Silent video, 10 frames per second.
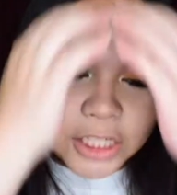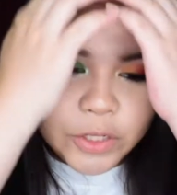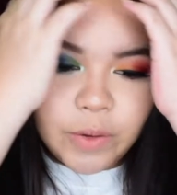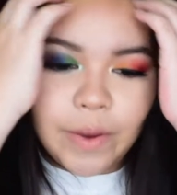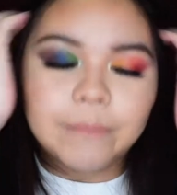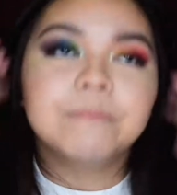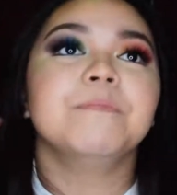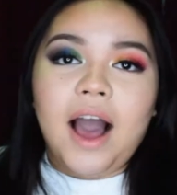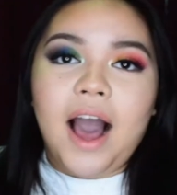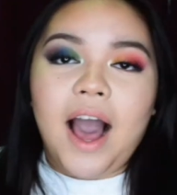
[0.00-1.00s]
So anyway,
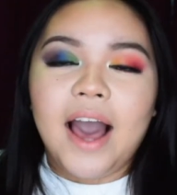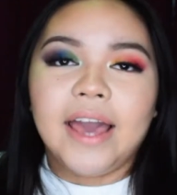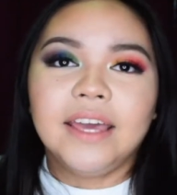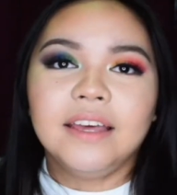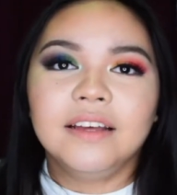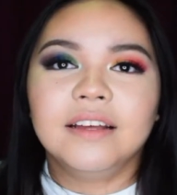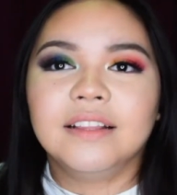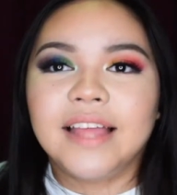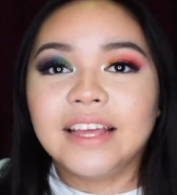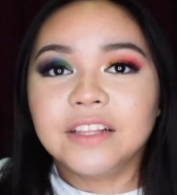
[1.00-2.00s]
I
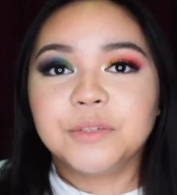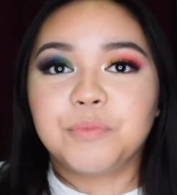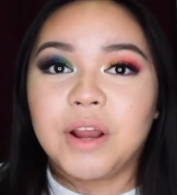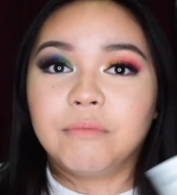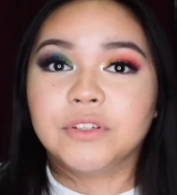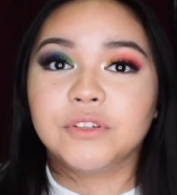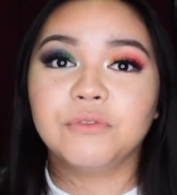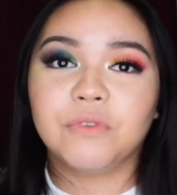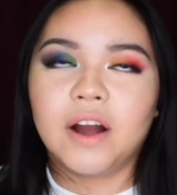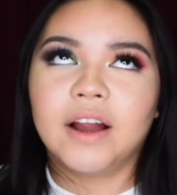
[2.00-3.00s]
like this primer so
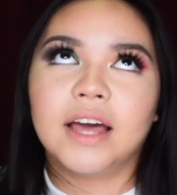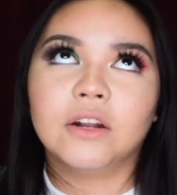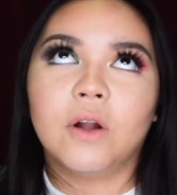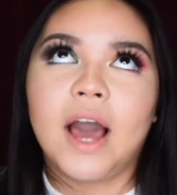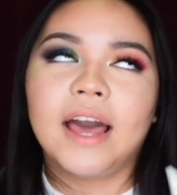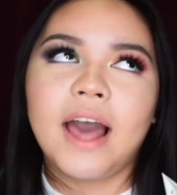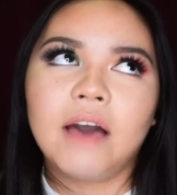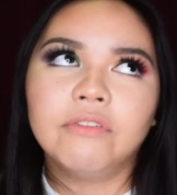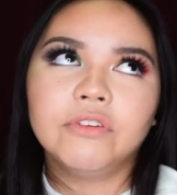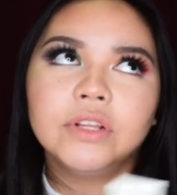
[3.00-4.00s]
far. I
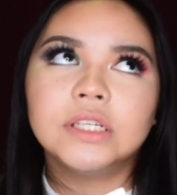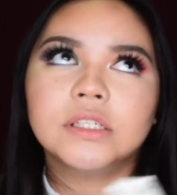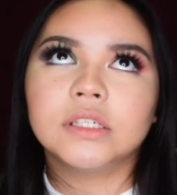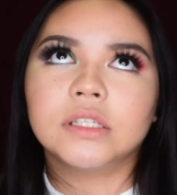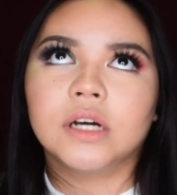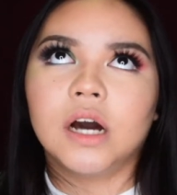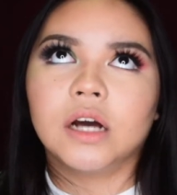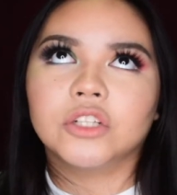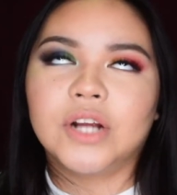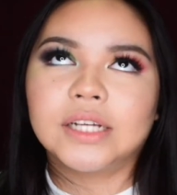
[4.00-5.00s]
haven't really seen
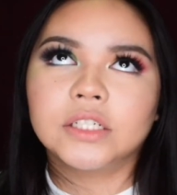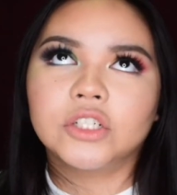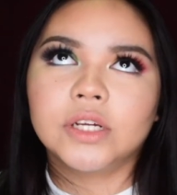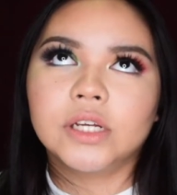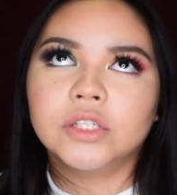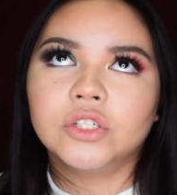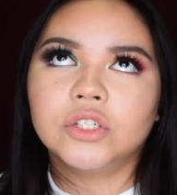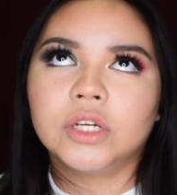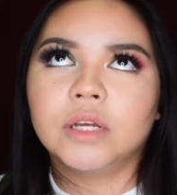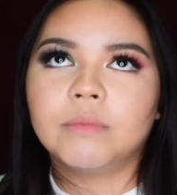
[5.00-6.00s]
a drastic change
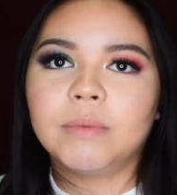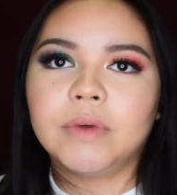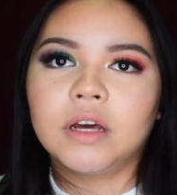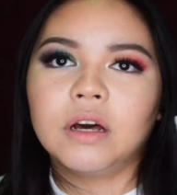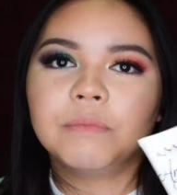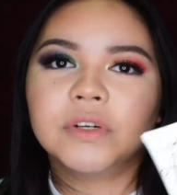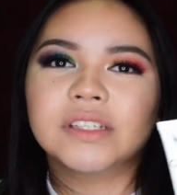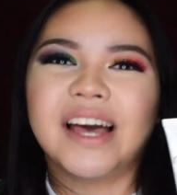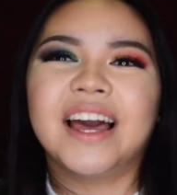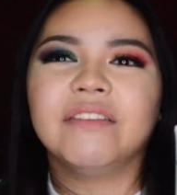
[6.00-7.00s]
in my makeup
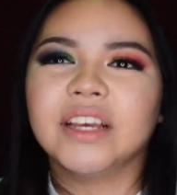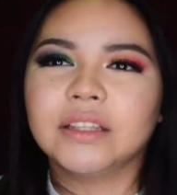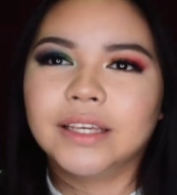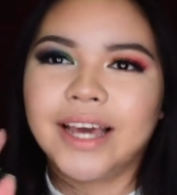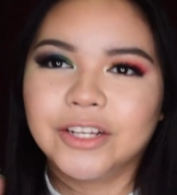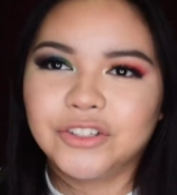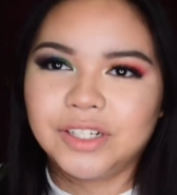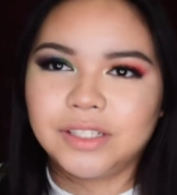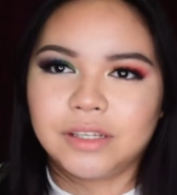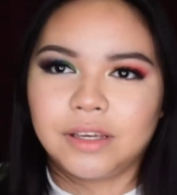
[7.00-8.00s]
because I have like
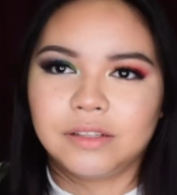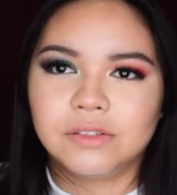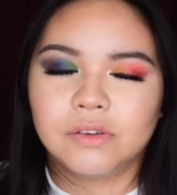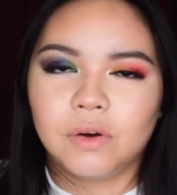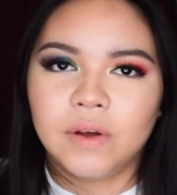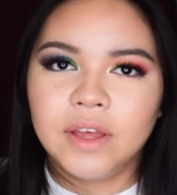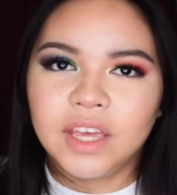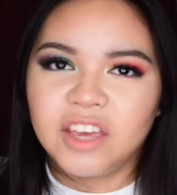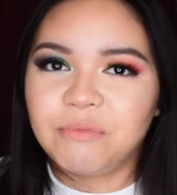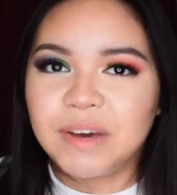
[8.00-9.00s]
dehydrated skin. So
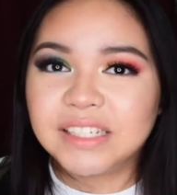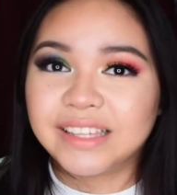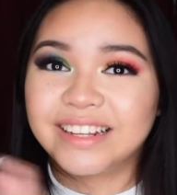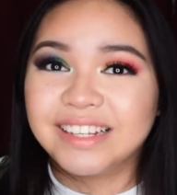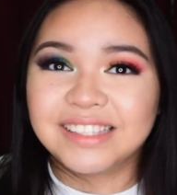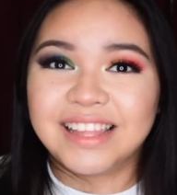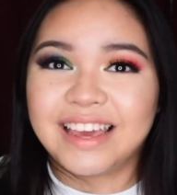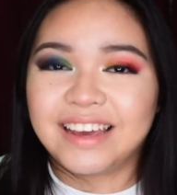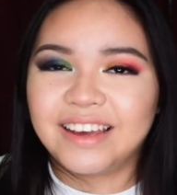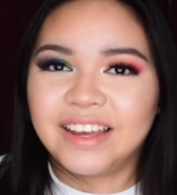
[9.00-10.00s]
if my skin is
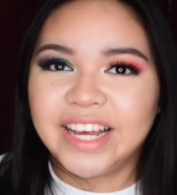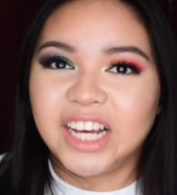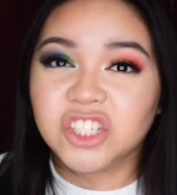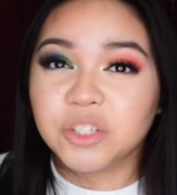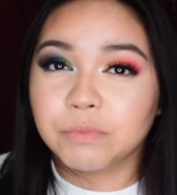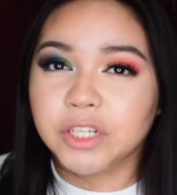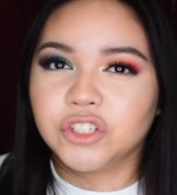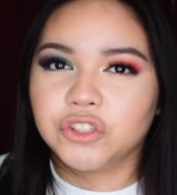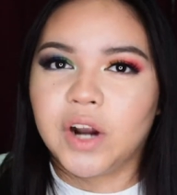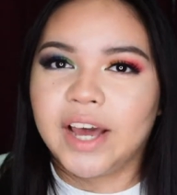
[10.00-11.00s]
like a smidge
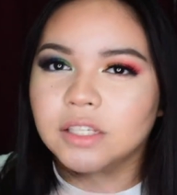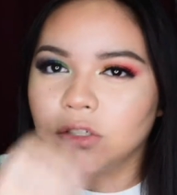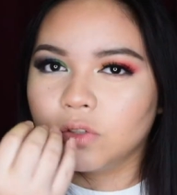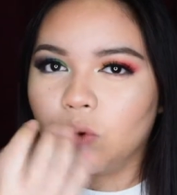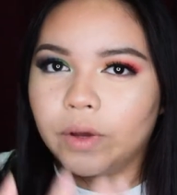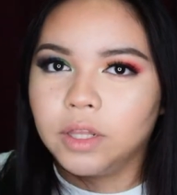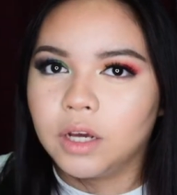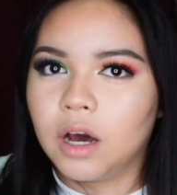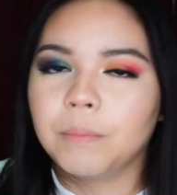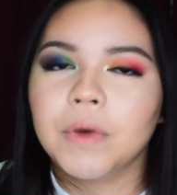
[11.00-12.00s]
dry, it starts
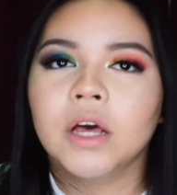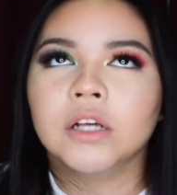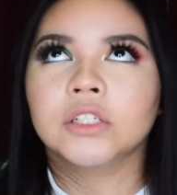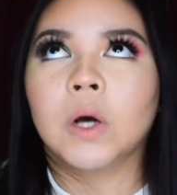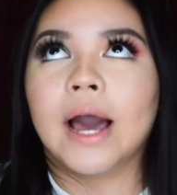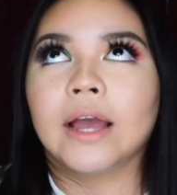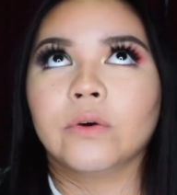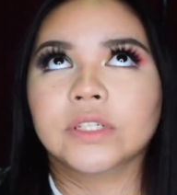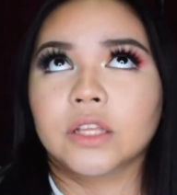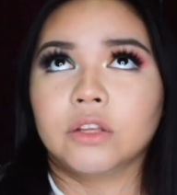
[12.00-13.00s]
oiling up. So I
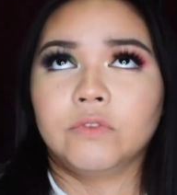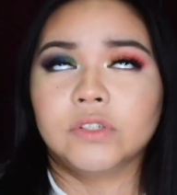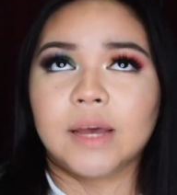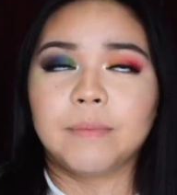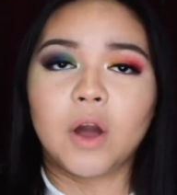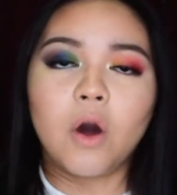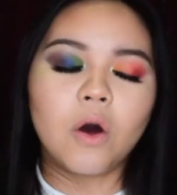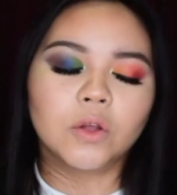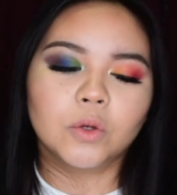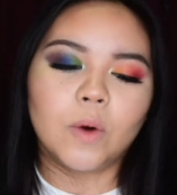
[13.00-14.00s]
always get confused. I'm like,
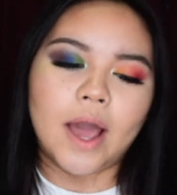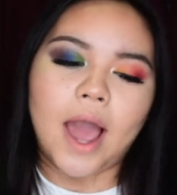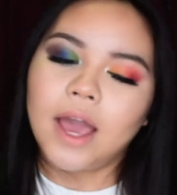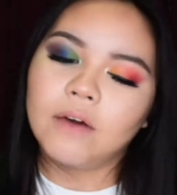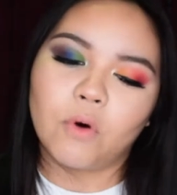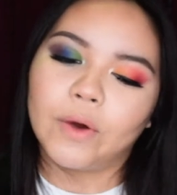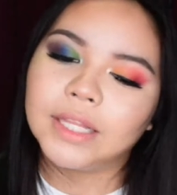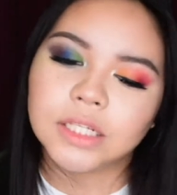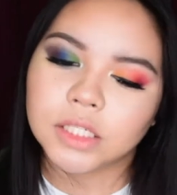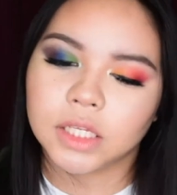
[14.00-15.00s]
oh, I have
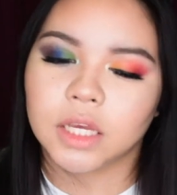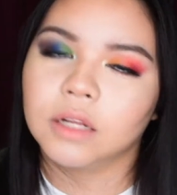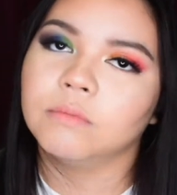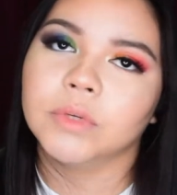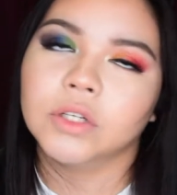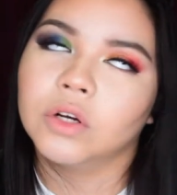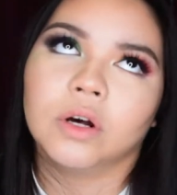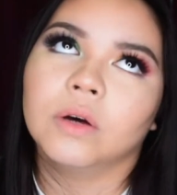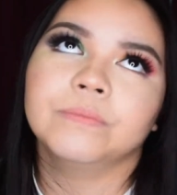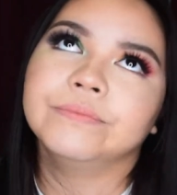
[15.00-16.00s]
oily skin? But no.